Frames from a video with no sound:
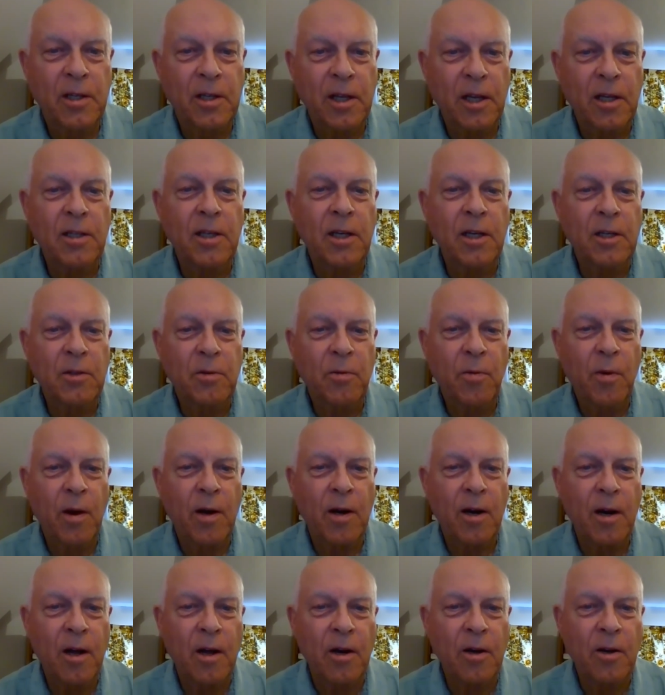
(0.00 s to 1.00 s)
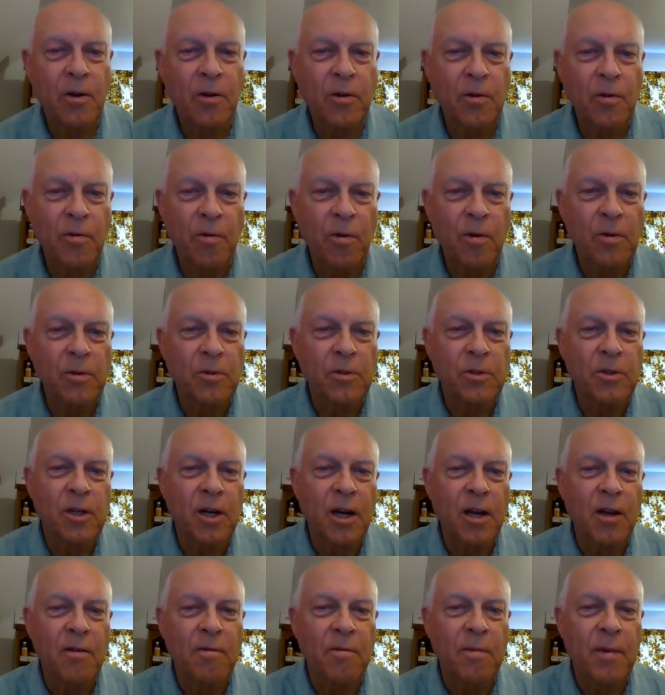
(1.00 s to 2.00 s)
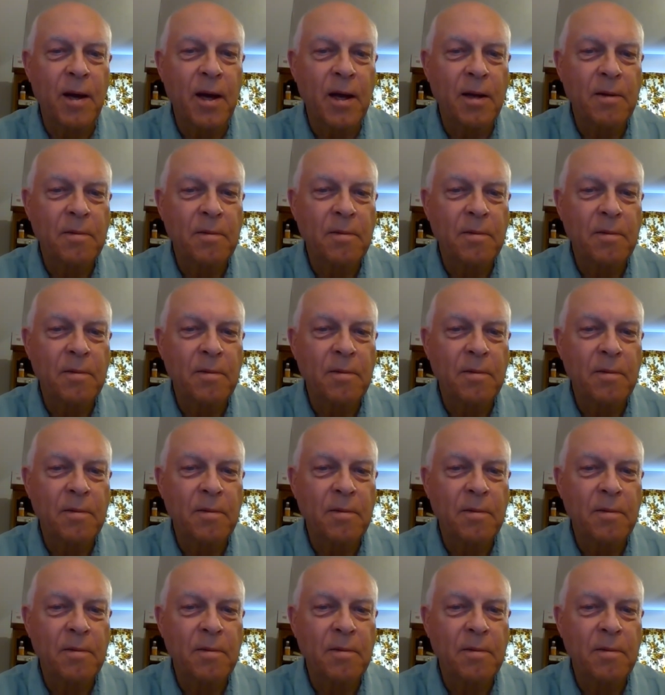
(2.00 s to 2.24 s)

That, that's quite a lot of good rules to live by.